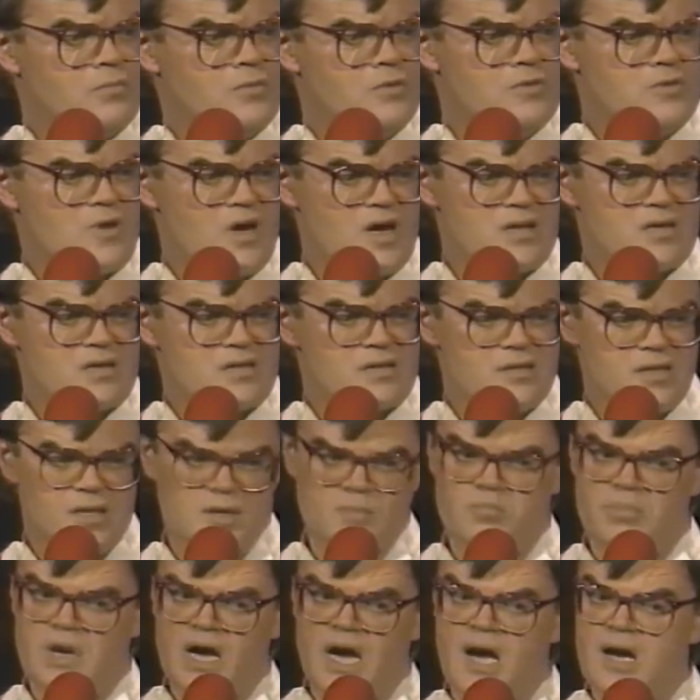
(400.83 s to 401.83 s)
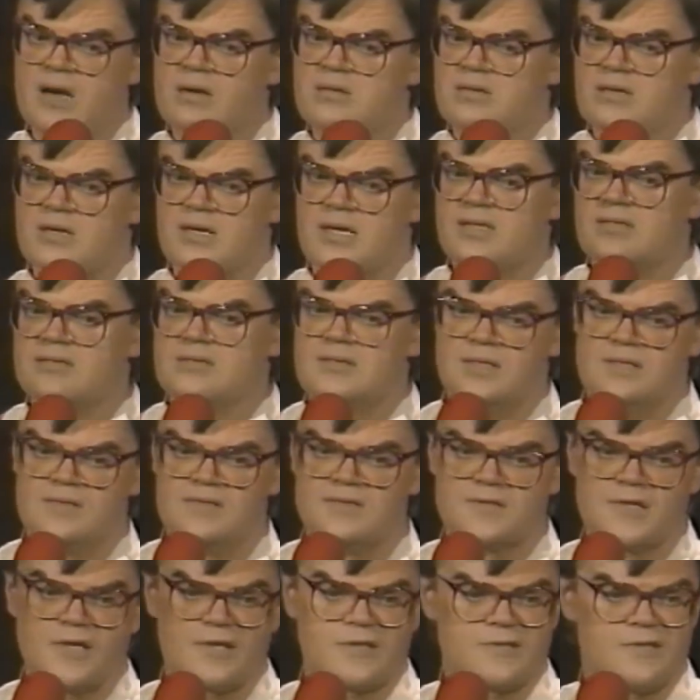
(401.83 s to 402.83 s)
Trying to think back to
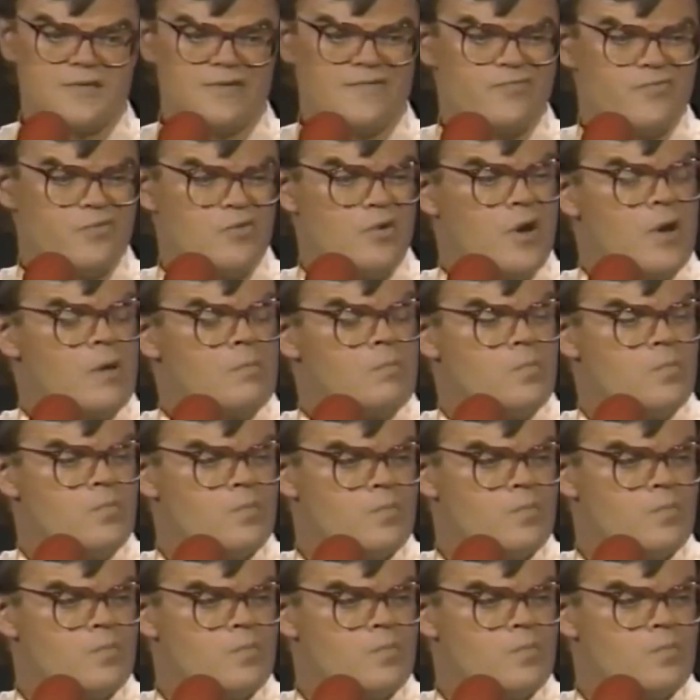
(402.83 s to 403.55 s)
1964.